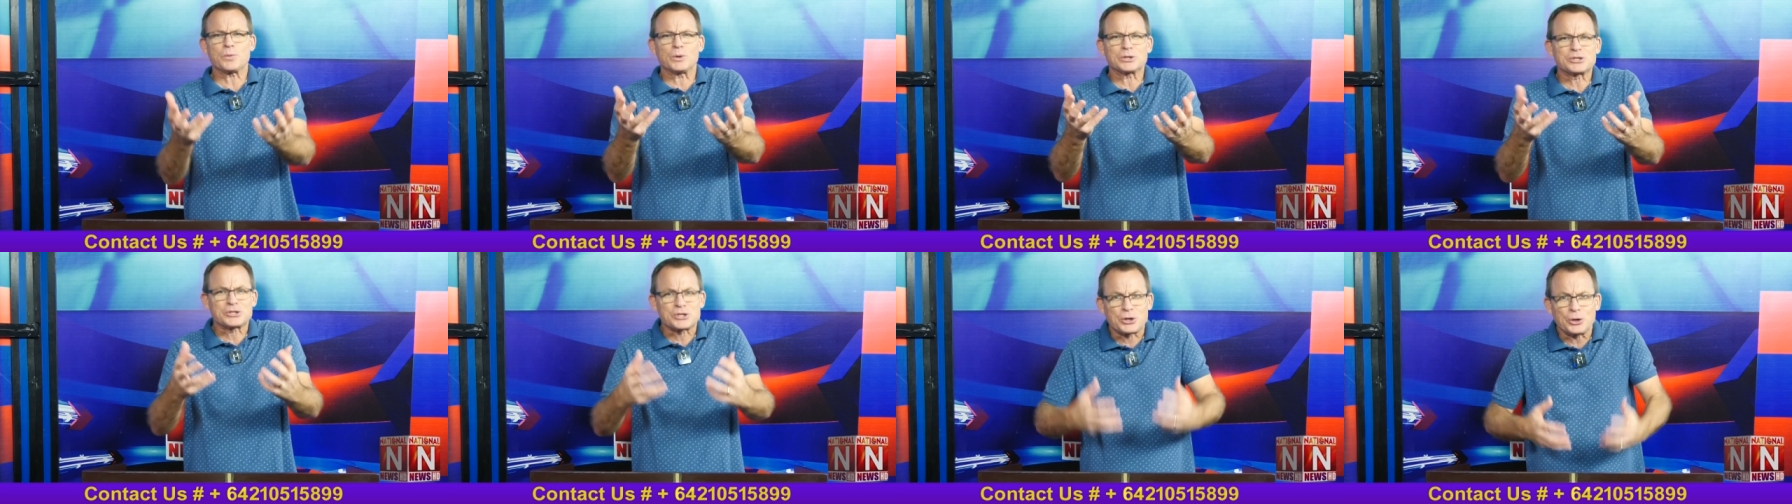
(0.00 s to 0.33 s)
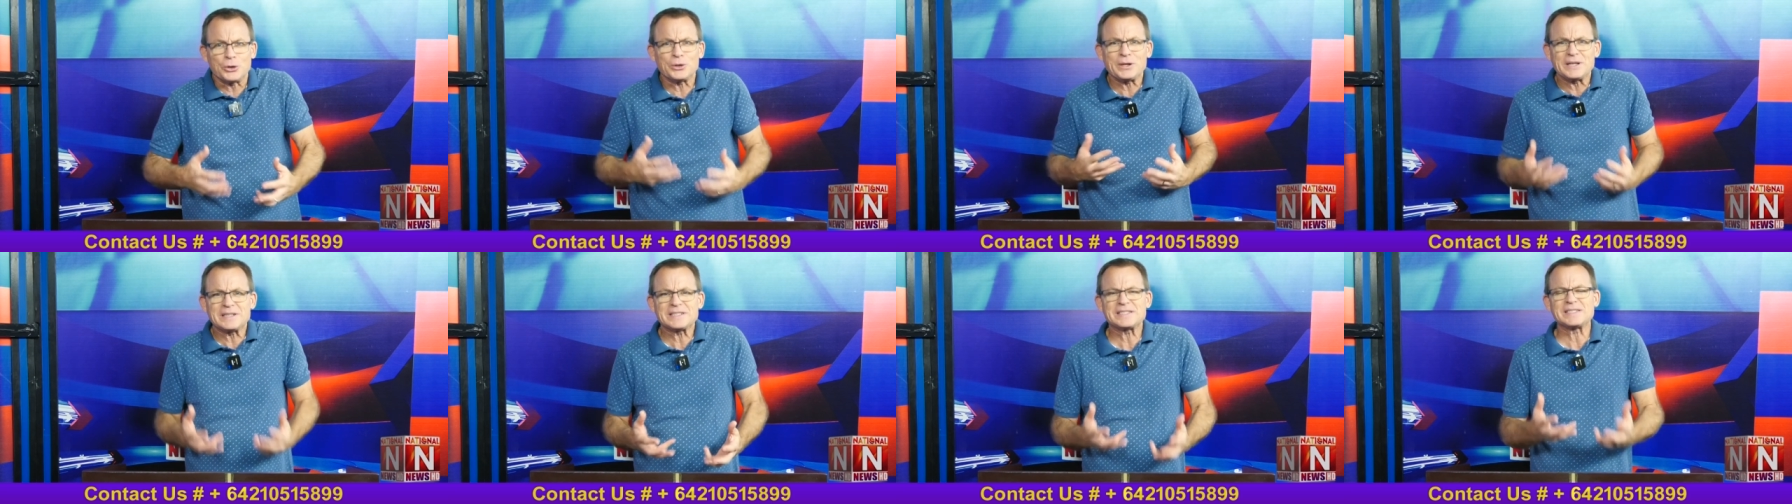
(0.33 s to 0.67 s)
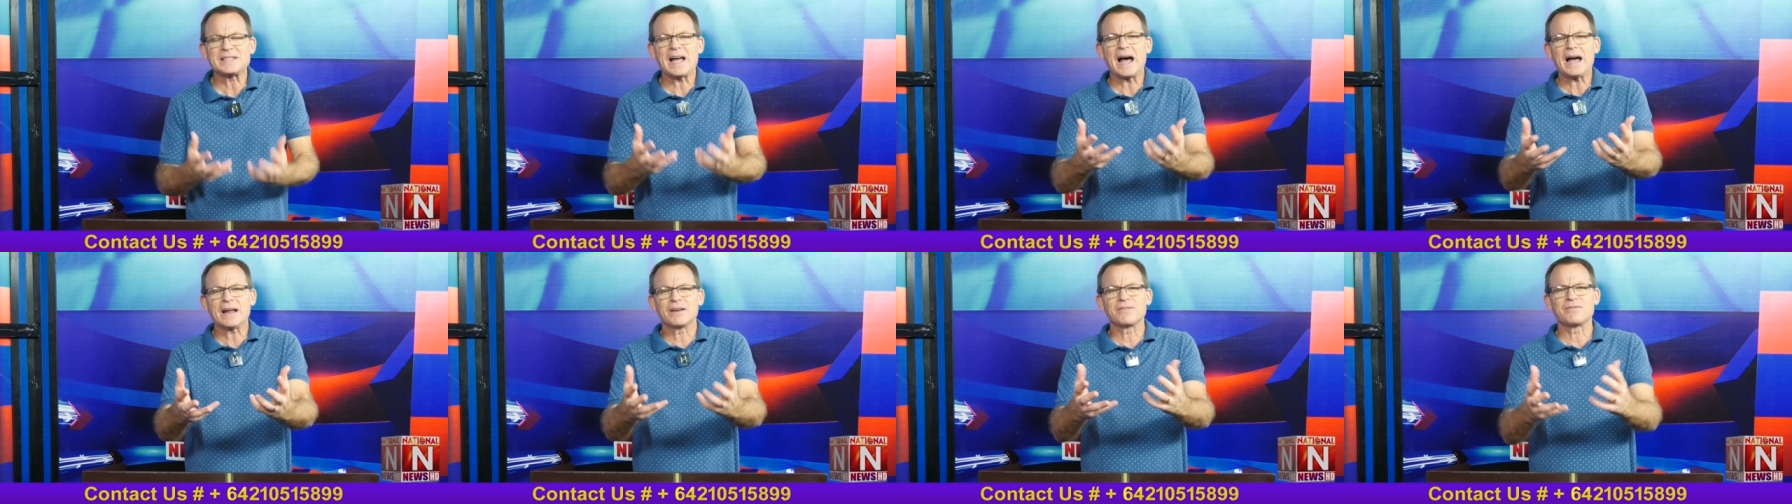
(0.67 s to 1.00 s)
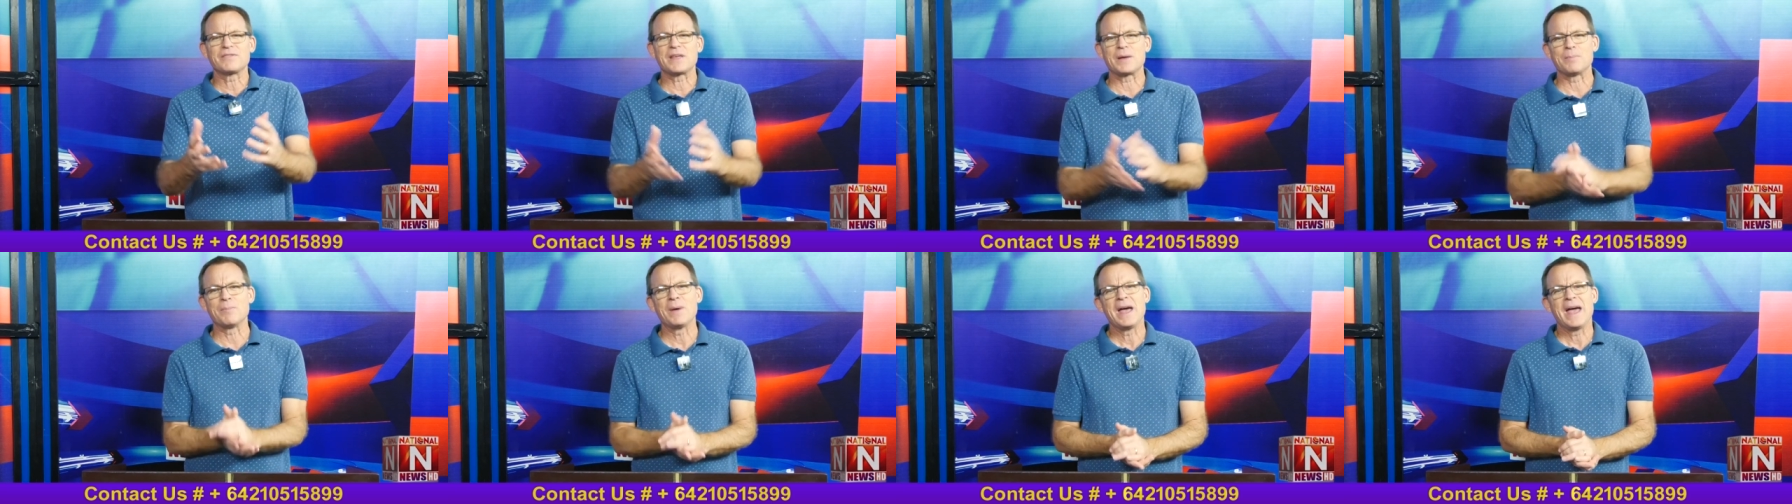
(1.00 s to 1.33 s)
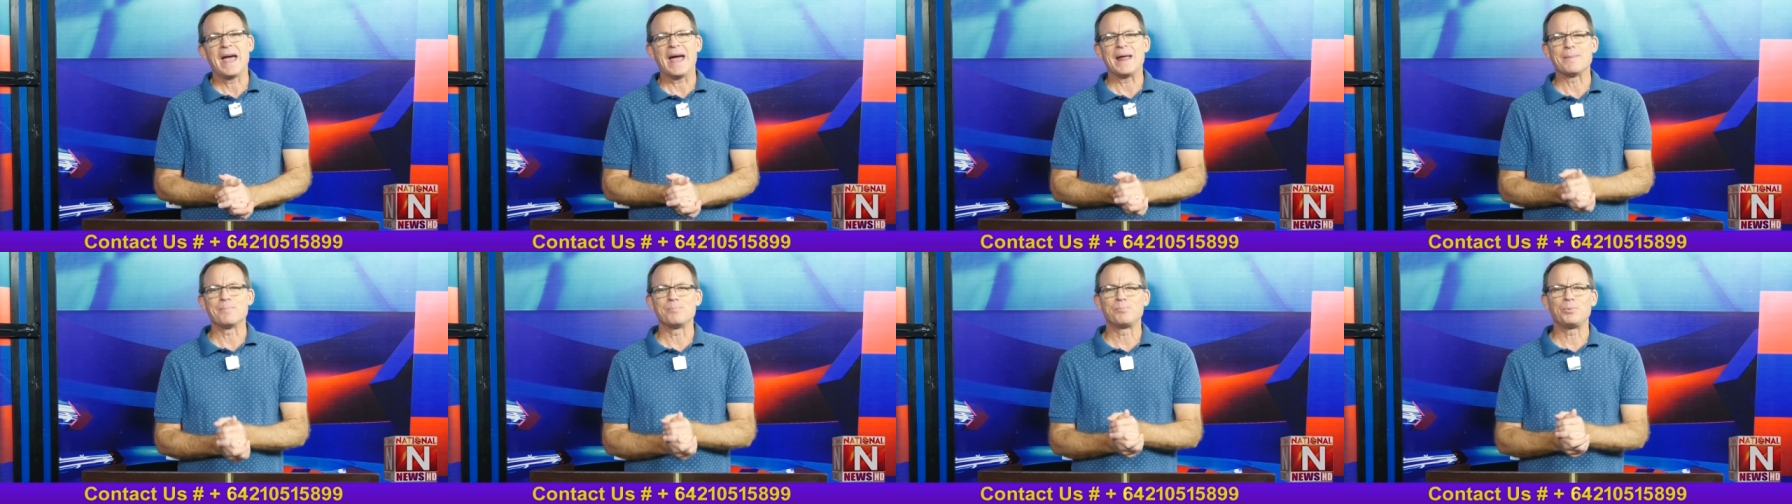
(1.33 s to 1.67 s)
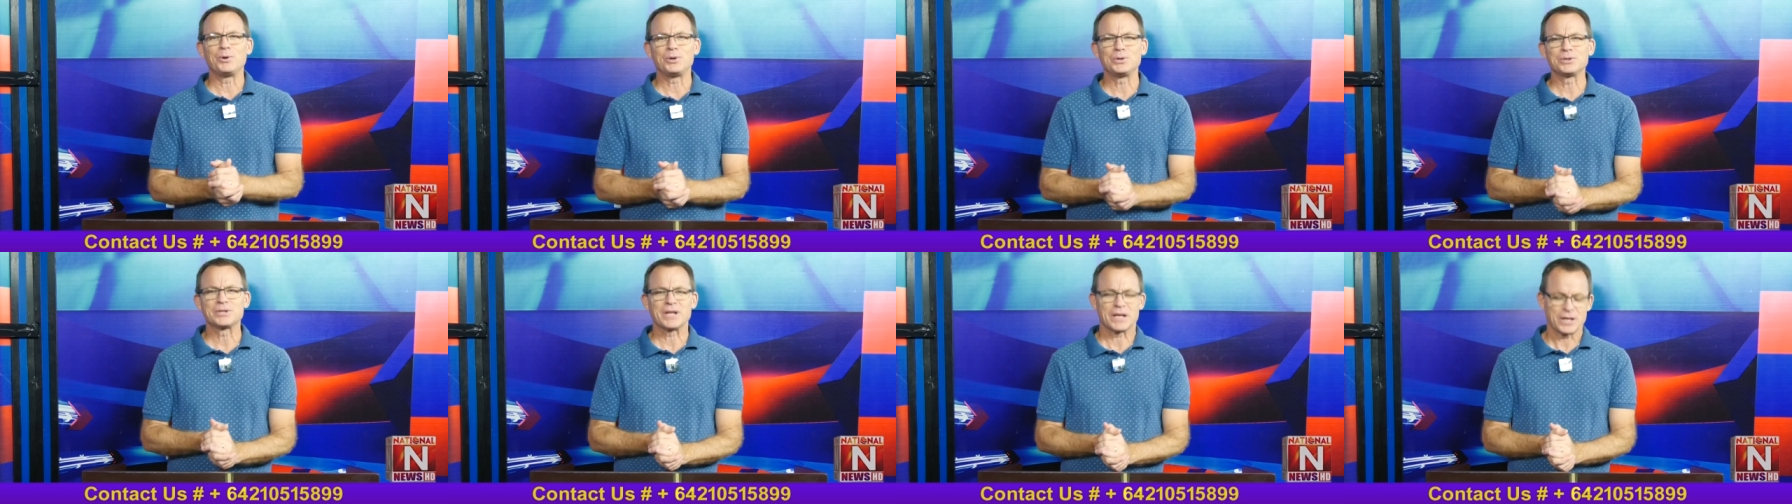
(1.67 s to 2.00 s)
what's good inside of them, and
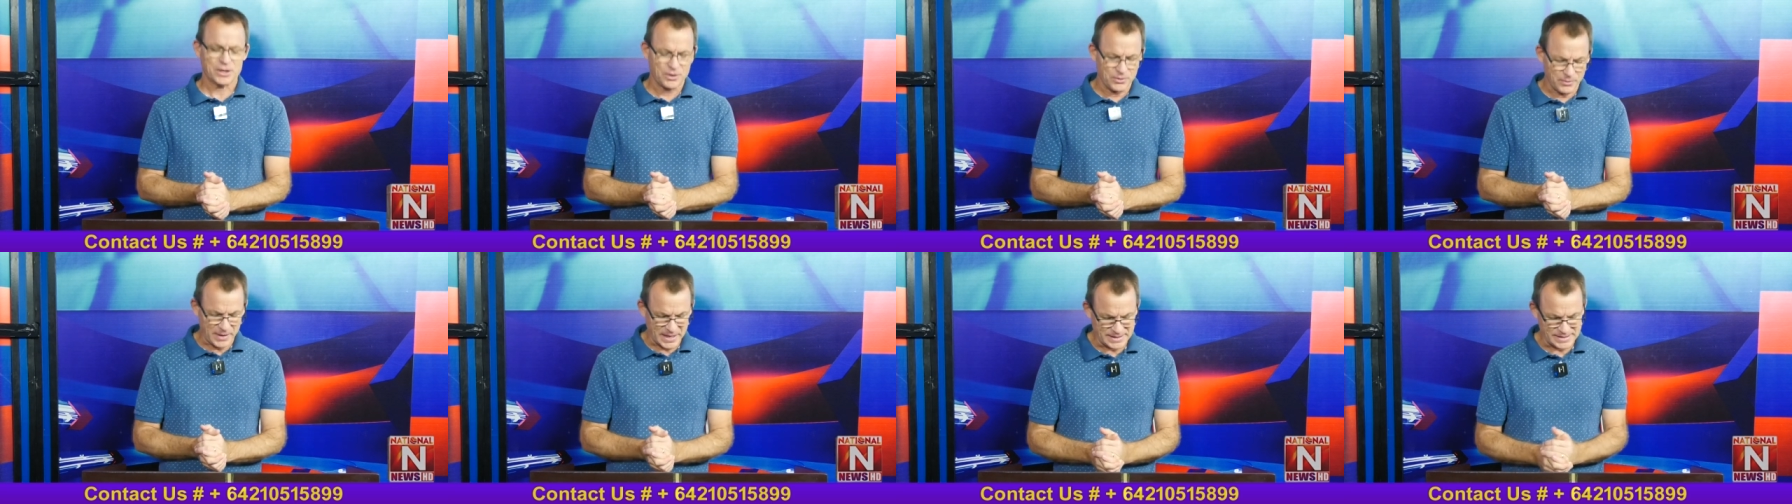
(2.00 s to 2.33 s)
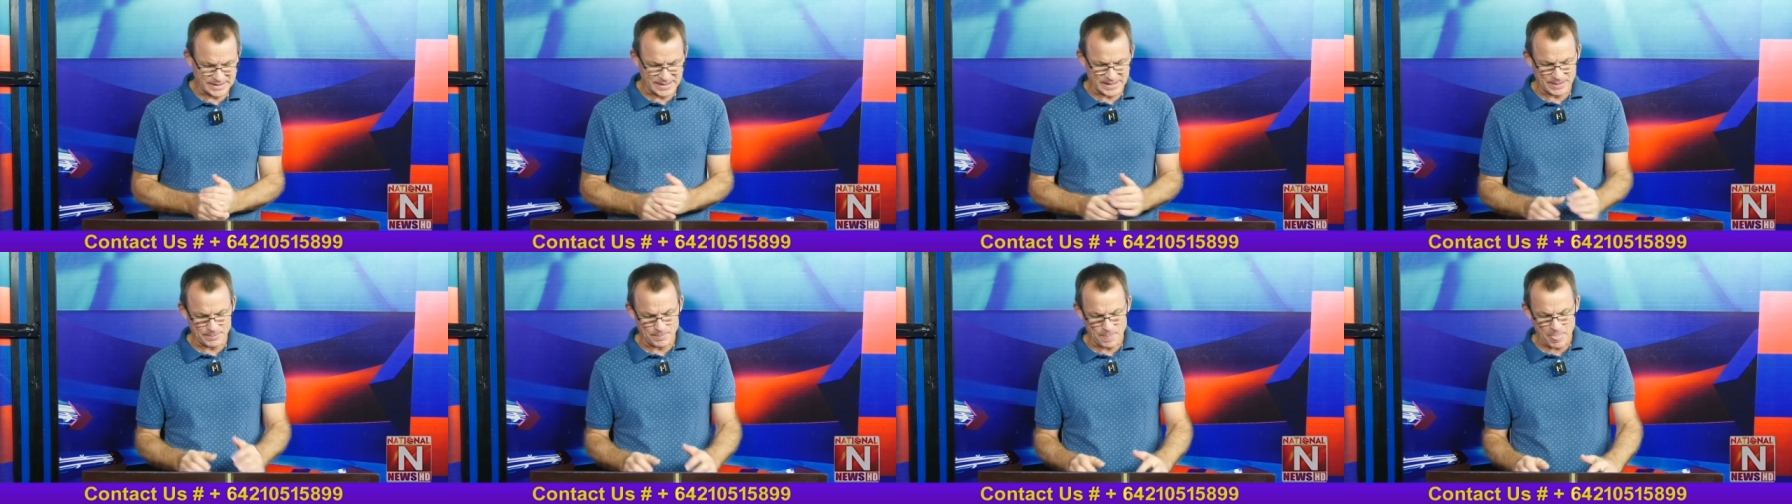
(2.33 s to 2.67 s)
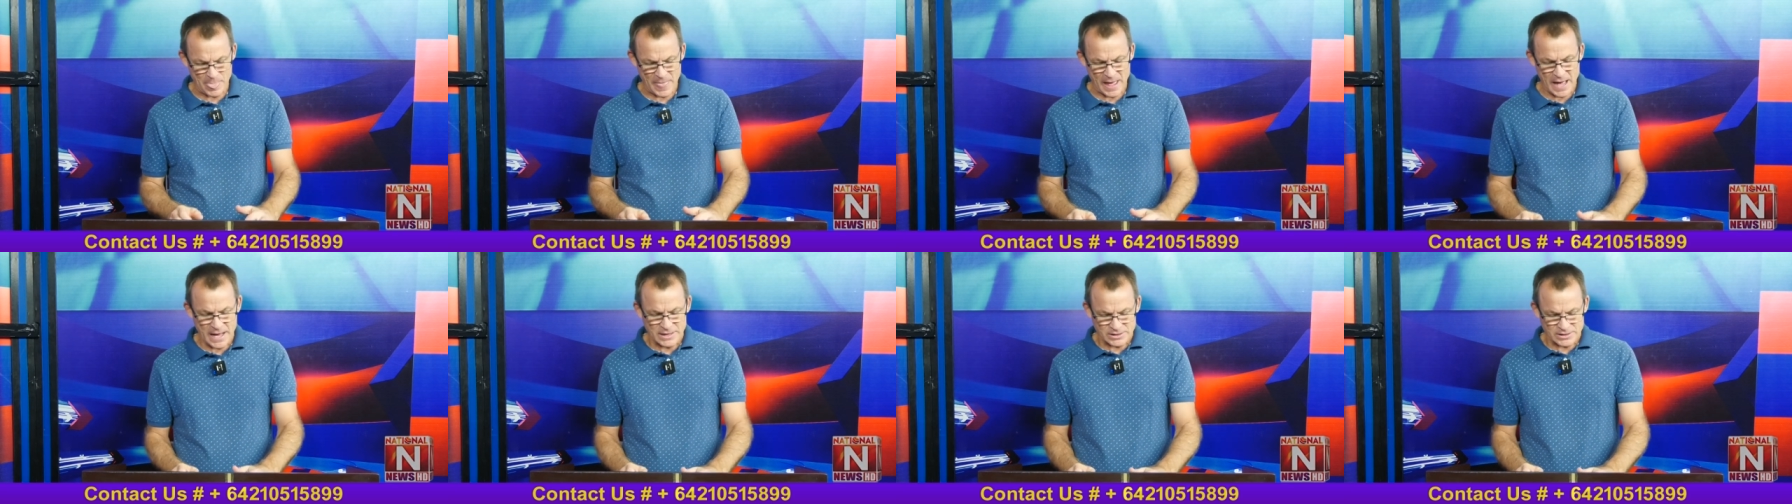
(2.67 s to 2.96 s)
build a great team.